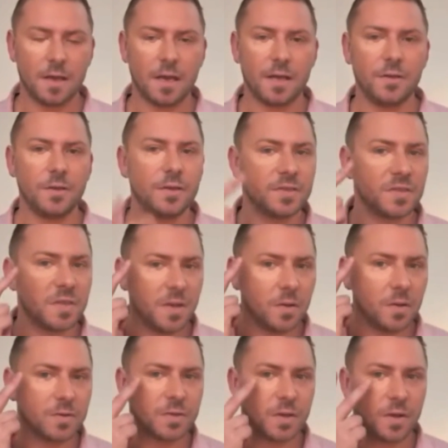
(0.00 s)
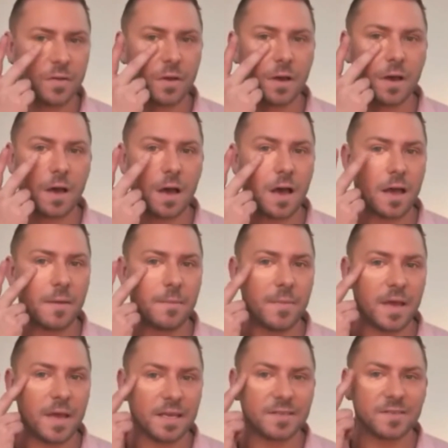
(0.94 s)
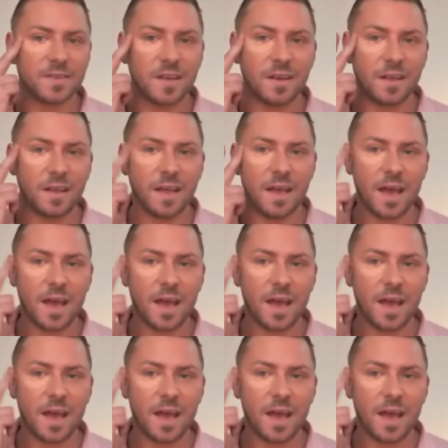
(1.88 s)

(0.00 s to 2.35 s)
and you can see also that I'm extending